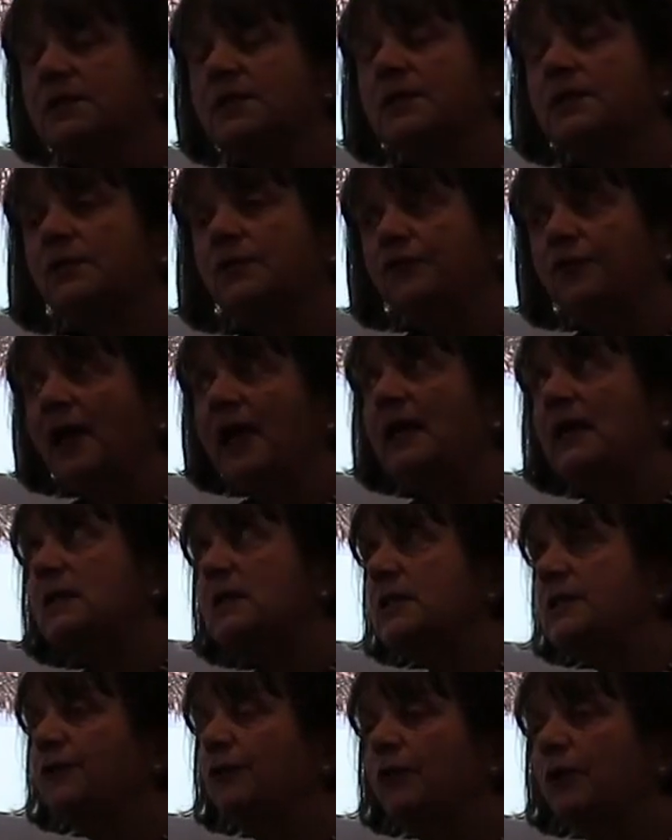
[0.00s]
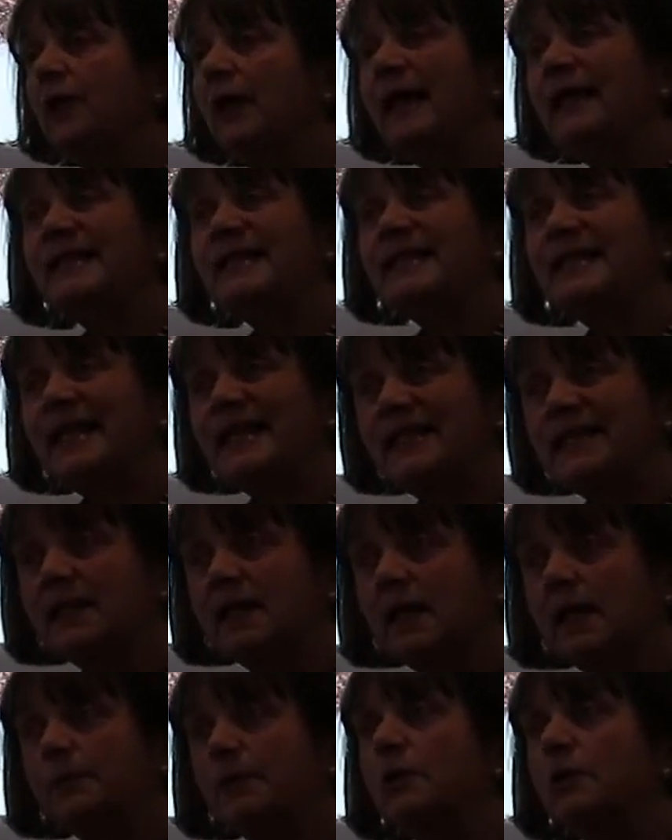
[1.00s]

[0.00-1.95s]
to the vets for an anaesthetic